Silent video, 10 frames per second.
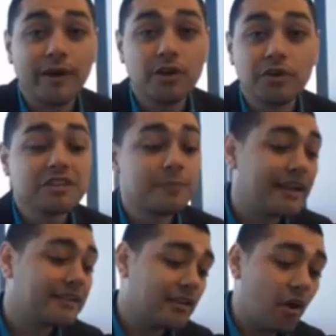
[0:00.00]
Don't
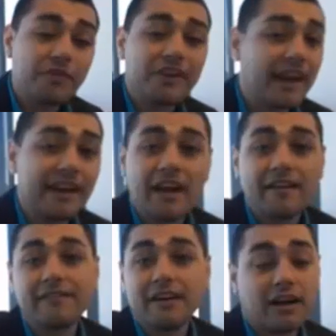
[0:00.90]
expect overnight to have
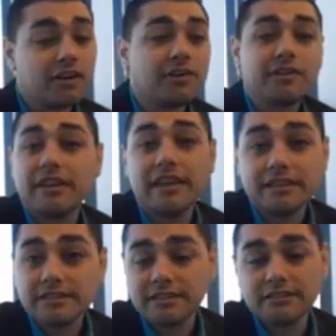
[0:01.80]
100
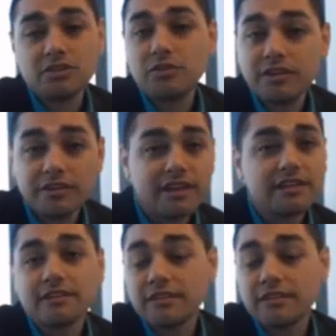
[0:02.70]
hits and 200 hits and